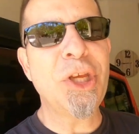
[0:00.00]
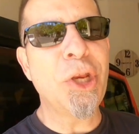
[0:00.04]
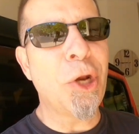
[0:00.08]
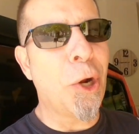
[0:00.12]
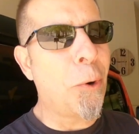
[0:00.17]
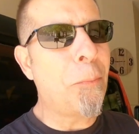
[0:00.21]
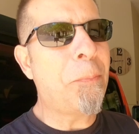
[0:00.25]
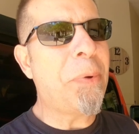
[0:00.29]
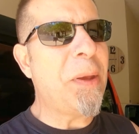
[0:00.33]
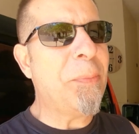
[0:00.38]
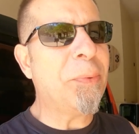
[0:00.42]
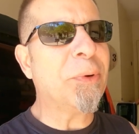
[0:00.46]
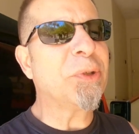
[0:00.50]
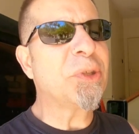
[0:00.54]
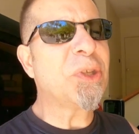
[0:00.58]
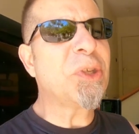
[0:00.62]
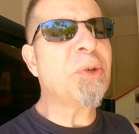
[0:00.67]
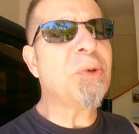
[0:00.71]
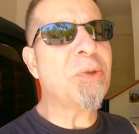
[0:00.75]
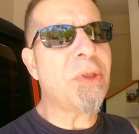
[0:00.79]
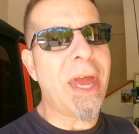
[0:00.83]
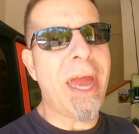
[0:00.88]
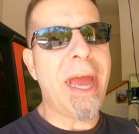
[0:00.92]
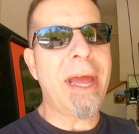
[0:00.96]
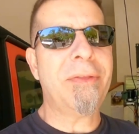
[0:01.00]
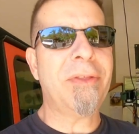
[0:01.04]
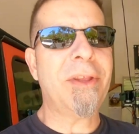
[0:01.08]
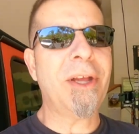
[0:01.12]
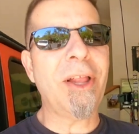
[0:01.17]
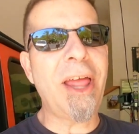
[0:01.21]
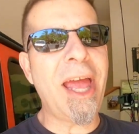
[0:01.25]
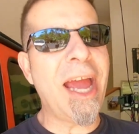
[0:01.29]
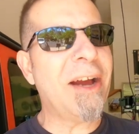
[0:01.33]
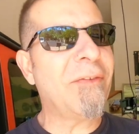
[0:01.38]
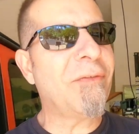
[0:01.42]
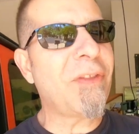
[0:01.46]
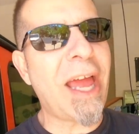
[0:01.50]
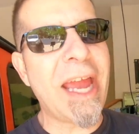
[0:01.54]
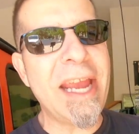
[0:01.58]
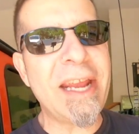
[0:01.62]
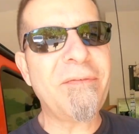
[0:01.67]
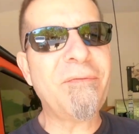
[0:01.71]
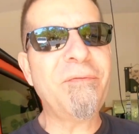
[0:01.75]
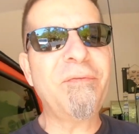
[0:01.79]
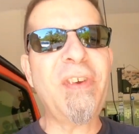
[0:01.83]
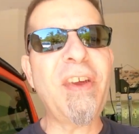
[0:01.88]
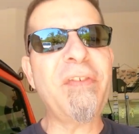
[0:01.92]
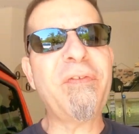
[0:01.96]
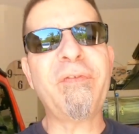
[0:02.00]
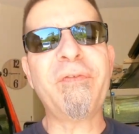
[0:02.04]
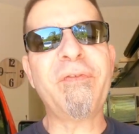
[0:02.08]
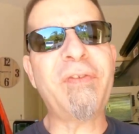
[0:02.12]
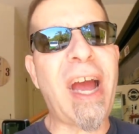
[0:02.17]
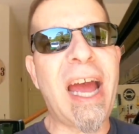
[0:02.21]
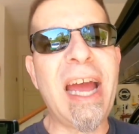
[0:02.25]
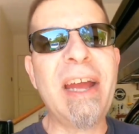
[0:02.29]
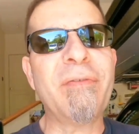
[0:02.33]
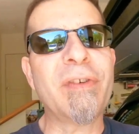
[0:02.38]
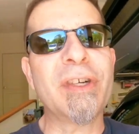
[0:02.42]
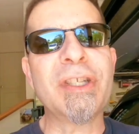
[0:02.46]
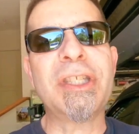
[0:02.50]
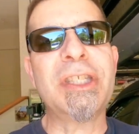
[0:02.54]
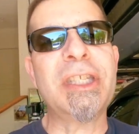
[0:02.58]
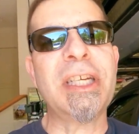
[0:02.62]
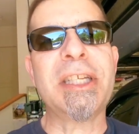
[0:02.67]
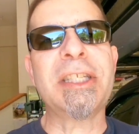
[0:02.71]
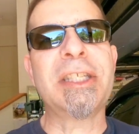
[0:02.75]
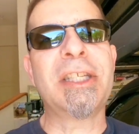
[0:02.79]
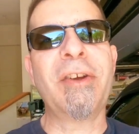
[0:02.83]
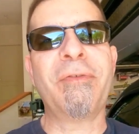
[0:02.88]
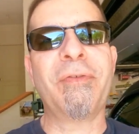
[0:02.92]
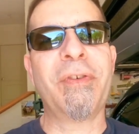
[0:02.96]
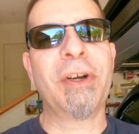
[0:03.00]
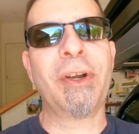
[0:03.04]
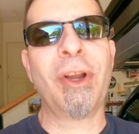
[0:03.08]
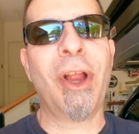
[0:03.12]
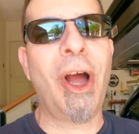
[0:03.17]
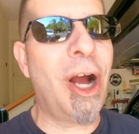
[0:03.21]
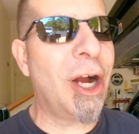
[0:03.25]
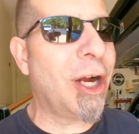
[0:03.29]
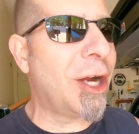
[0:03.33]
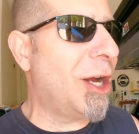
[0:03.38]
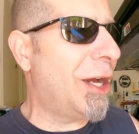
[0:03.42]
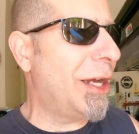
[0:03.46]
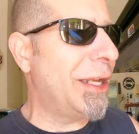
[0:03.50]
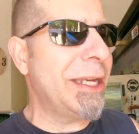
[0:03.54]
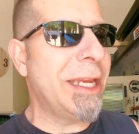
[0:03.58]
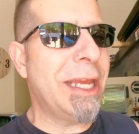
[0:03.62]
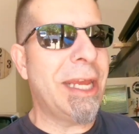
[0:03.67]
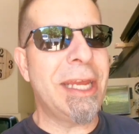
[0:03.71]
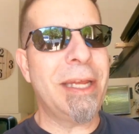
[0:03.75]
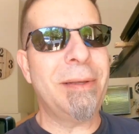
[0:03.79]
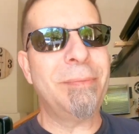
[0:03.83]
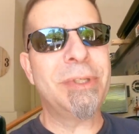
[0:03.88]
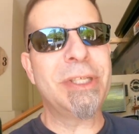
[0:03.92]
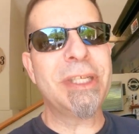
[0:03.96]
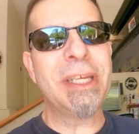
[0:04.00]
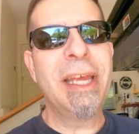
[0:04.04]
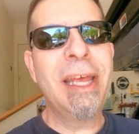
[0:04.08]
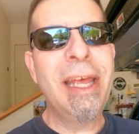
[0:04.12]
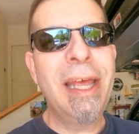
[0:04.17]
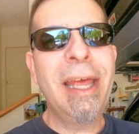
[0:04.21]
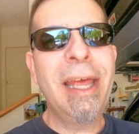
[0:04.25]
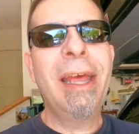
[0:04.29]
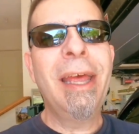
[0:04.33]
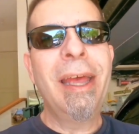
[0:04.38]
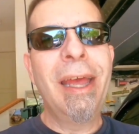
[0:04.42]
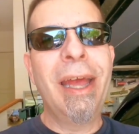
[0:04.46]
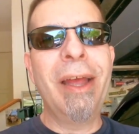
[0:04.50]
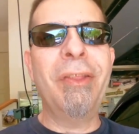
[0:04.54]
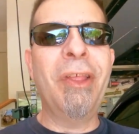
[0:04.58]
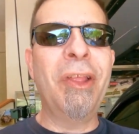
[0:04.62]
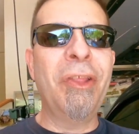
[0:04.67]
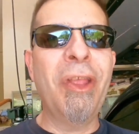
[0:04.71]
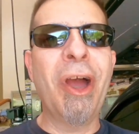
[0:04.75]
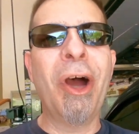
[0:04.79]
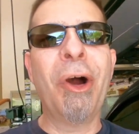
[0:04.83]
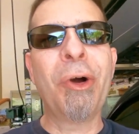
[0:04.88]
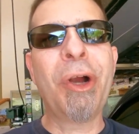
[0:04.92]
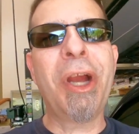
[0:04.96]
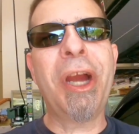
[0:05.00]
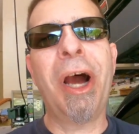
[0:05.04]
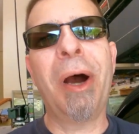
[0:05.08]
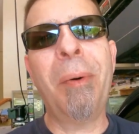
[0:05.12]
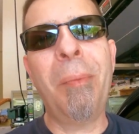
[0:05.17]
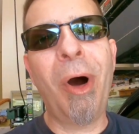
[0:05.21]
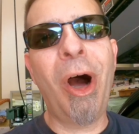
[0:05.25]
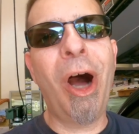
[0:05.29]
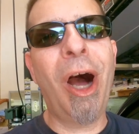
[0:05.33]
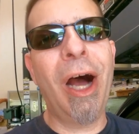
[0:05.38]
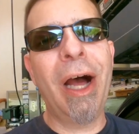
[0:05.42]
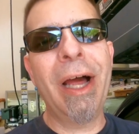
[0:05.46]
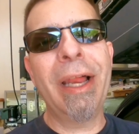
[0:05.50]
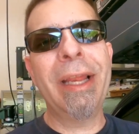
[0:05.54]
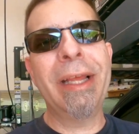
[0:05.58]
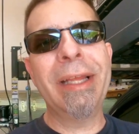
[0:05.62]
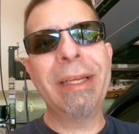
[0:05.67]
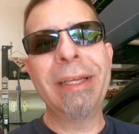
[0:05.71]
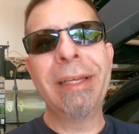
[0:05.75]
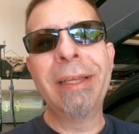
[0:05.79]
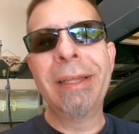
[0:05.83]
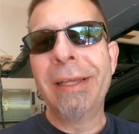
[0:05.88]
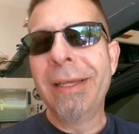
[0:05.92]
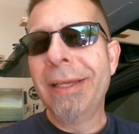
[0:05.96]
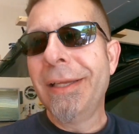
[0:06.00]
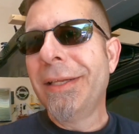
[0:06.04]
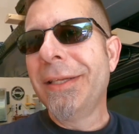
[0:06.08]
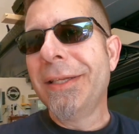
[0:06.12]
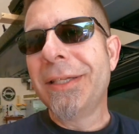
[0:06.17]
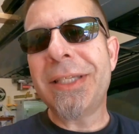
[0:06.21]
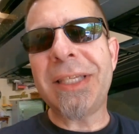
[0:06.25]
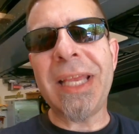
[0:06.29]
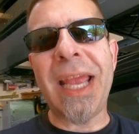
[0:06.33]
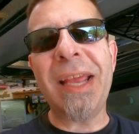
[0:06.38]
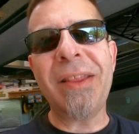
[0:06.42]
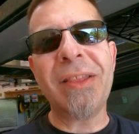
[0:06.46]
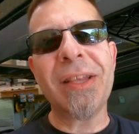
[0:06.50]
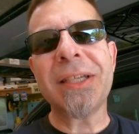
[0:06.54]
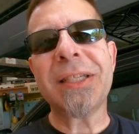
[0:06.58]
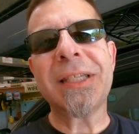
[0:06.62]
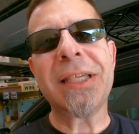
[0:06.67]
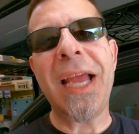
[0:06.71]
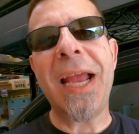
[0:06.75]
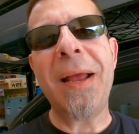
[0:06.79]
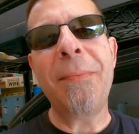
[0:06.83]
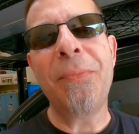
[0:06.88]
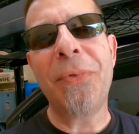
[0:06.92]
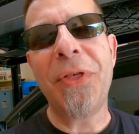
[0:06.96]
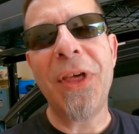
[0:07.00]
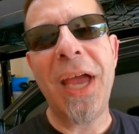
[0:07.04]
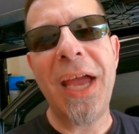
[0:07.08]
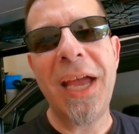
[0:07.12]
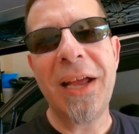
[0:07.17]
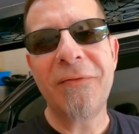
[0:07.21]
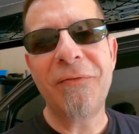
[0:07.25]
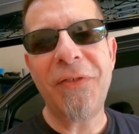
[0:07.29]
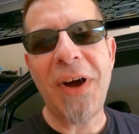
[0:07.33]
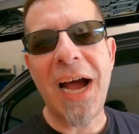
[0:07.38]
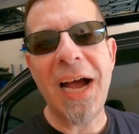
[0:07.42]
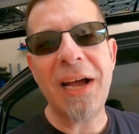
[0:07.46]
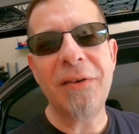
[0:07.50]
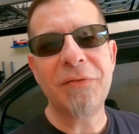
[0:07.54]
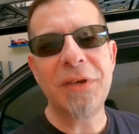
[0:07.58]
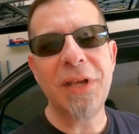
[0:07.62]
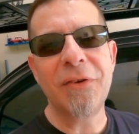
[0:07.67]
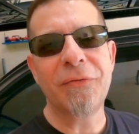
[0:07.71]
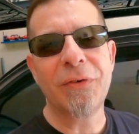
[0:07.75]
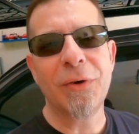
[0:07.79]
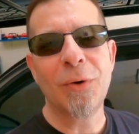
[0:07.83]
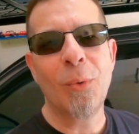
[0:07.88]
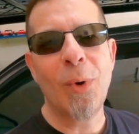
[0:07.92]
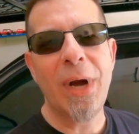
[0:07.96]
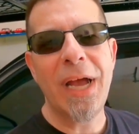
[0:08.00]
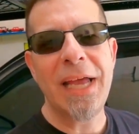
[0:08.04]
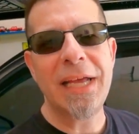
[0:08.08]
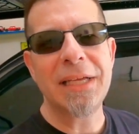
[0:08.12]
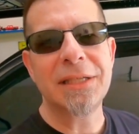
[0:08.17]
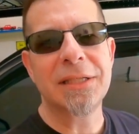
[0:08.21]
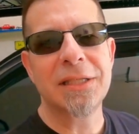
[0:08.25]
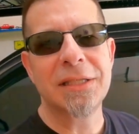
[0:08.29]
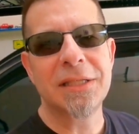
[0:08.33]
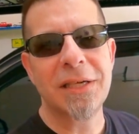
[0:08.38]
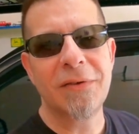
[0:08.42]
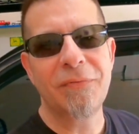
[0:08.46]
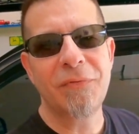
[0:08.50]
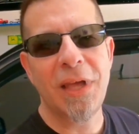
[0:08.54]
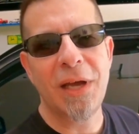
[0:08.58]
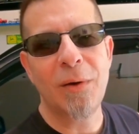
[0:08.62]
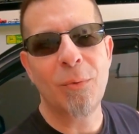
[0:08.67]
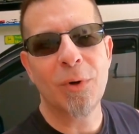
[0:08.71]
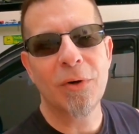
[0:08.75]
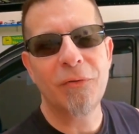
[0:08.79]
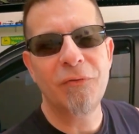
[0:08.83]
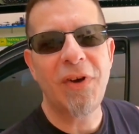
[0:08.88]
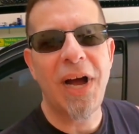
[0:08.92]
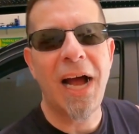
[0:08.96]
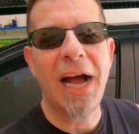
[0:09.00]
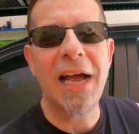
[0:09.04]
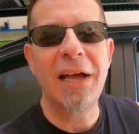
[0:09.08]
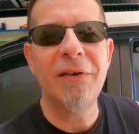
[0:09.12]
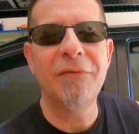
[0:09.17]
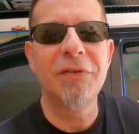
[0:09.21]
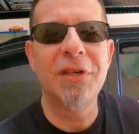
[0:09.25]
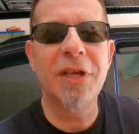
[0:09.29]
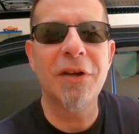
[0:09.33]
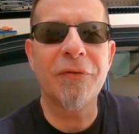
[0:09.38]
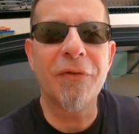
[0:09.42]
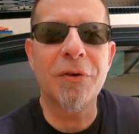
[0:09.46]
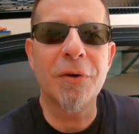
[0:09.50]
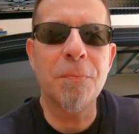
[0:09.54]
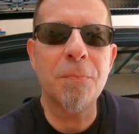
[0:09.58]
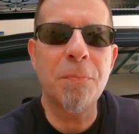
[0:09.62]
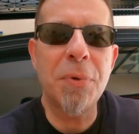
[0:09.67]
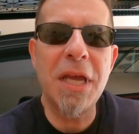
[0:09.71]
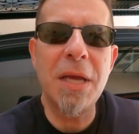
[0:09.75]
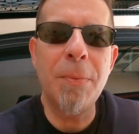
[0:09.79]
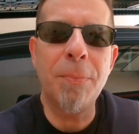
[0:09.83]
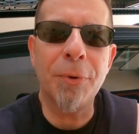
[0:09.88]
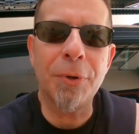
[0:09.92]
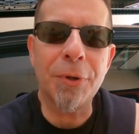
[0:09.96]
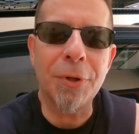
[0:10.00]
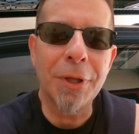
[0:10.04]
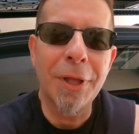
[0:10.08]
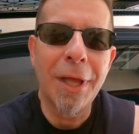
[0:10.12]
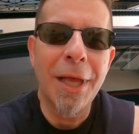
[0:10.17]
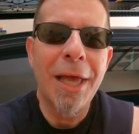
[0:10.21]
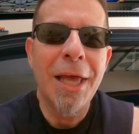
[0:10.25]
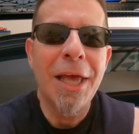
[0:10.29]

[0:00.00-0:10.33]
You know, people do that. They'll have like 5 or 6 different logon names, and then they'll come on and say the same thing 5 different ways as if they were 5 different people.